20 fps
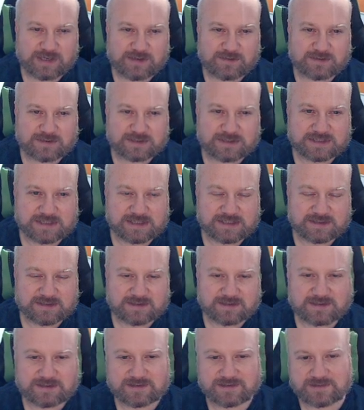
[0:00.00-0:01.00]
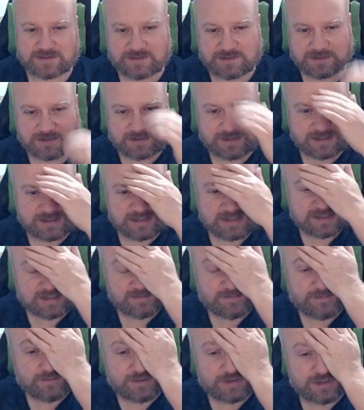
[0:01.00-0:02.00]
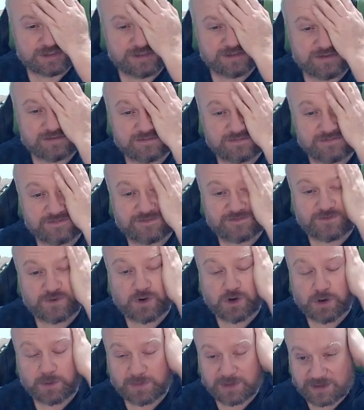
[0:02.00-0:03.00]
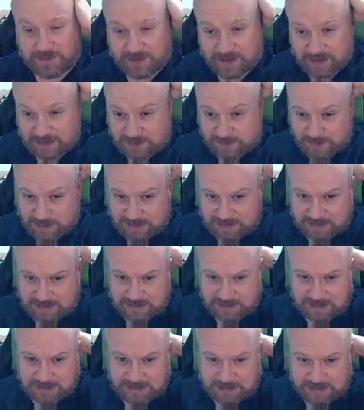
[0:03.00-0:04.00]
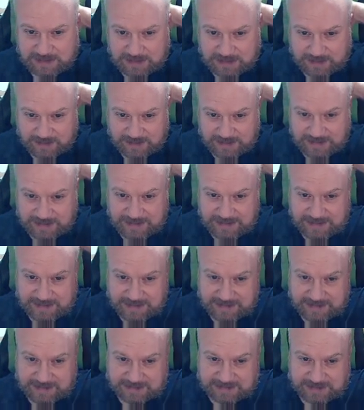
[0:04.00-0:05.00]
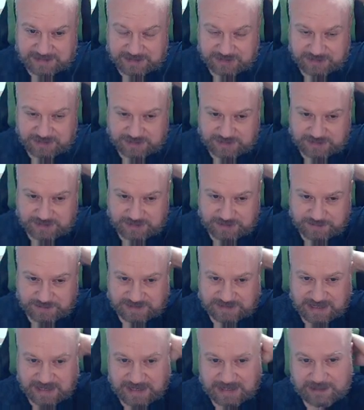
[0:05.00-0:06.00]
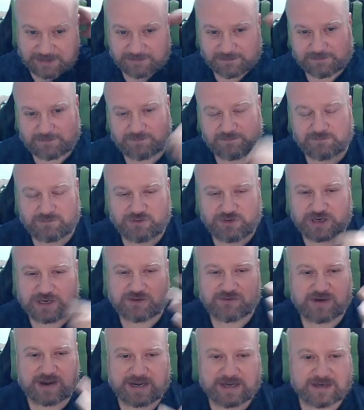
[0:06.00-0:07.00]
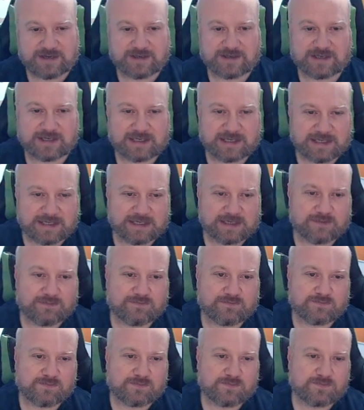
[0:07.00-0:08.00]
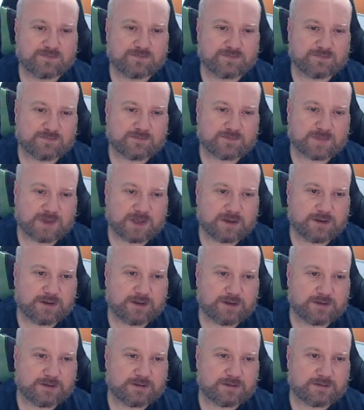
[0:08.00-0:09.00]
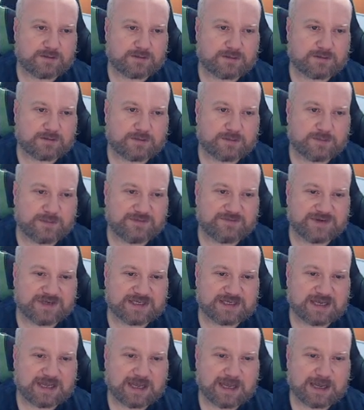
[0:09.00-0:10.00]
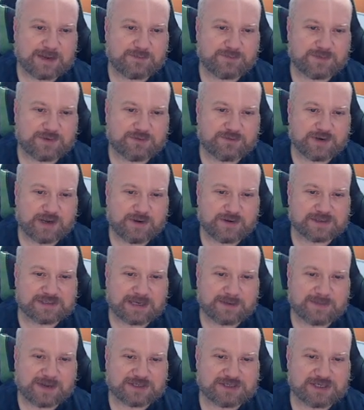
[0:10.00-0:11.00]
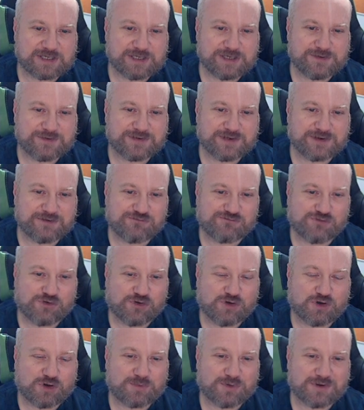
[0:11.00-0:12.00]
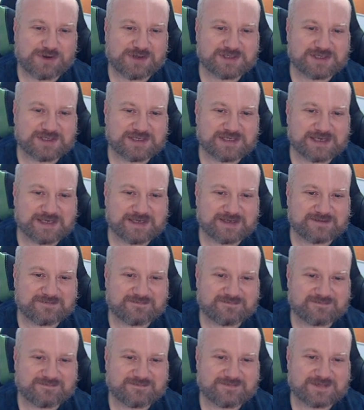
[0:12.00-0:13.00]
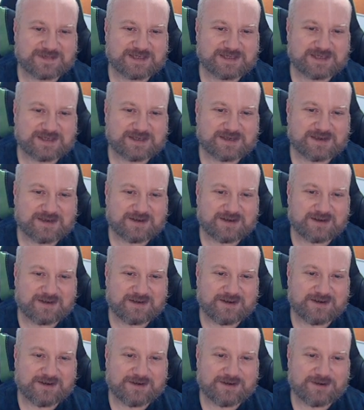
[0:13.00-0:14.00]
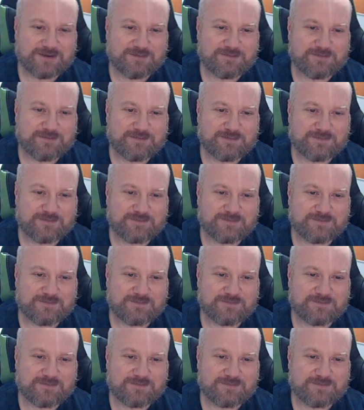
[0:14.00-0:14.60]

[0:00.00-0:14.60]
it's a function form that they're expecting. These are just to save, recreating, and deleting them every time. You'll notice I'm actually using raw pointers here. It